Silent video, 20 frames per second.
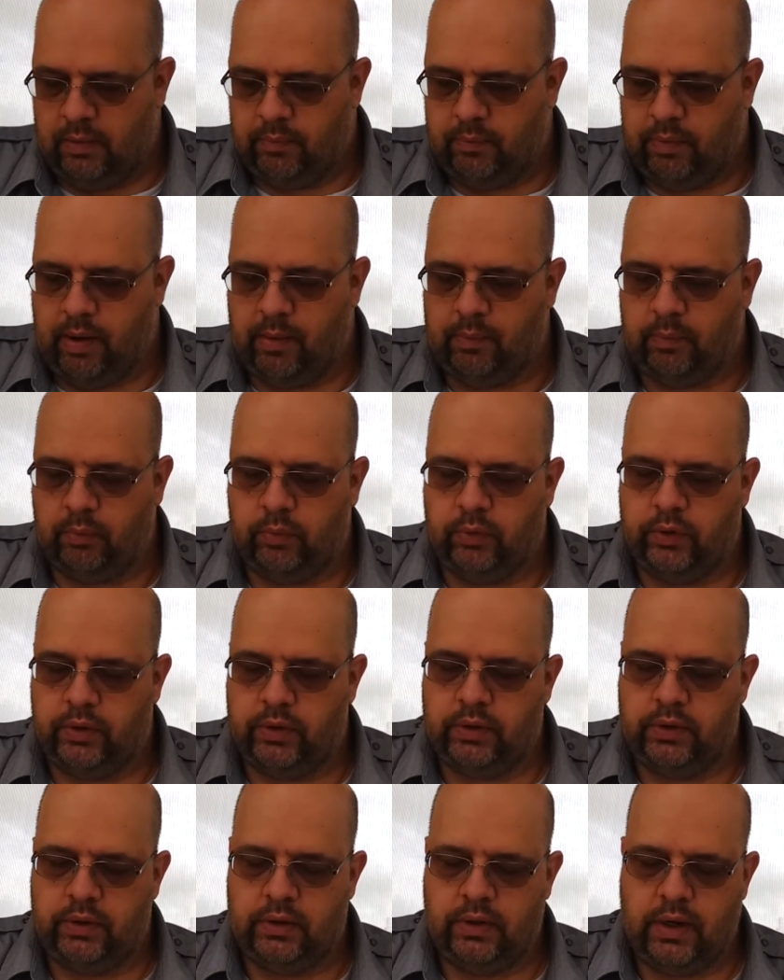Problem
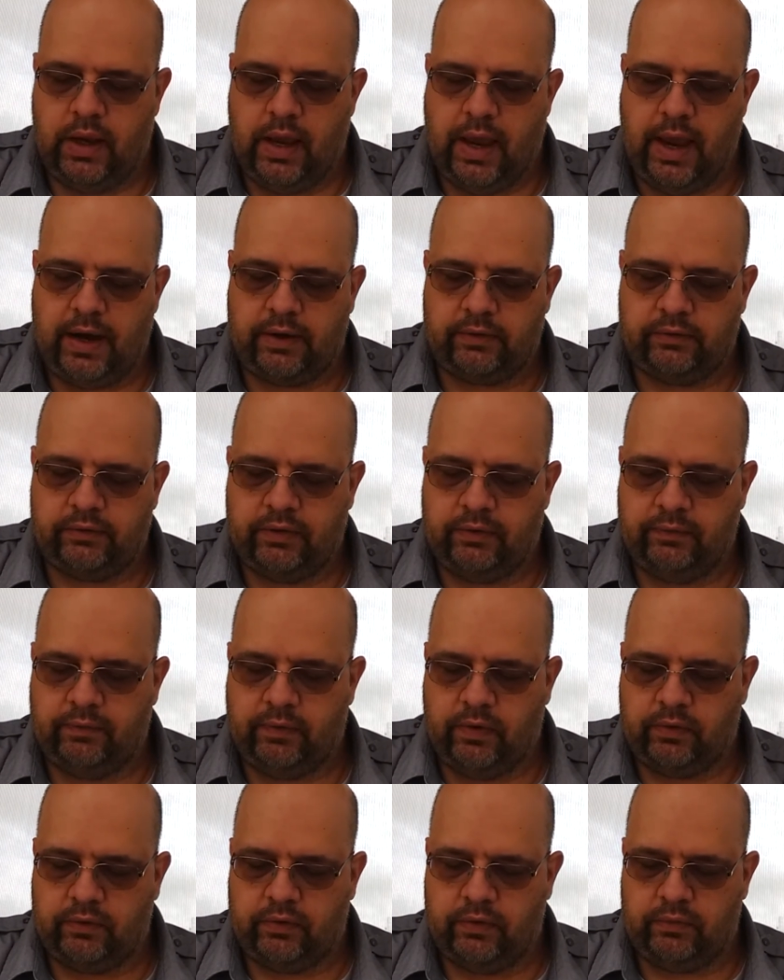1 Accuracy
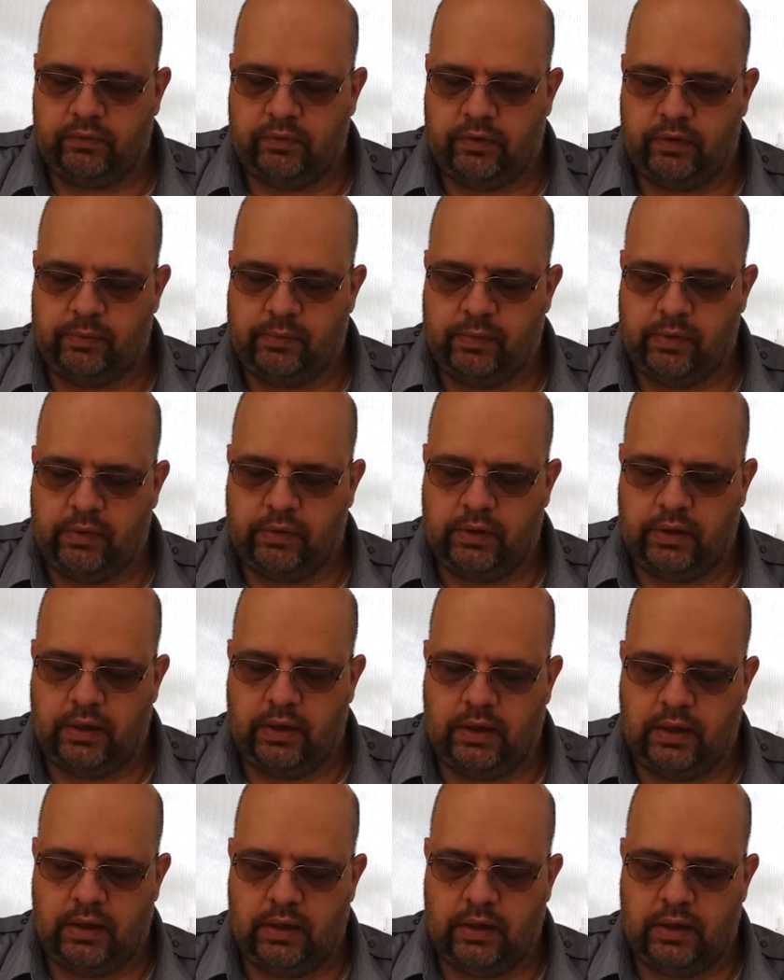versus readability.